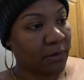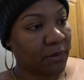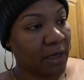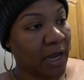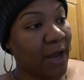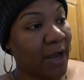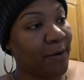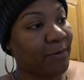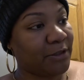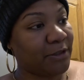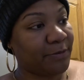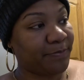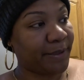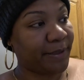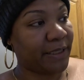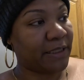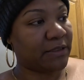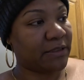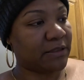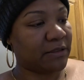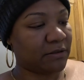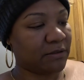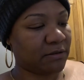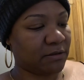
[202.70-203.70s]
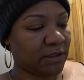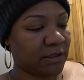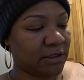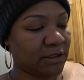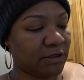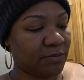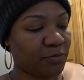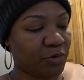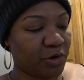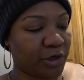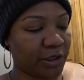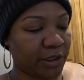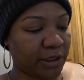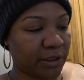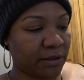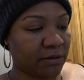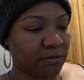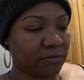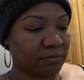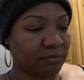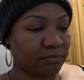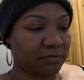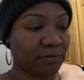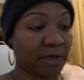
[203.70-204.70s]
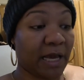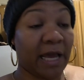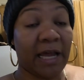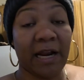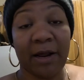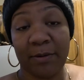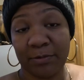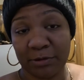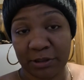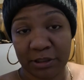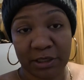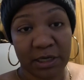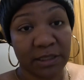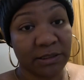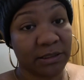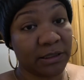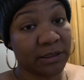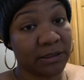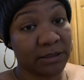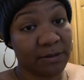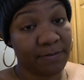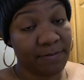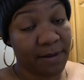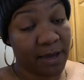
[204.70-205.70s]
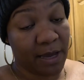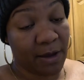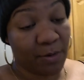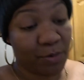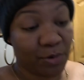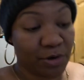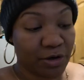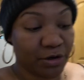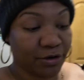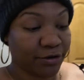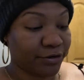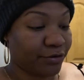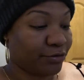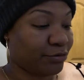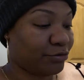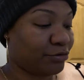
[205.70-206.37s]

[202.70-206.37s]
I was pissed this morning, and I was cussing some bad words.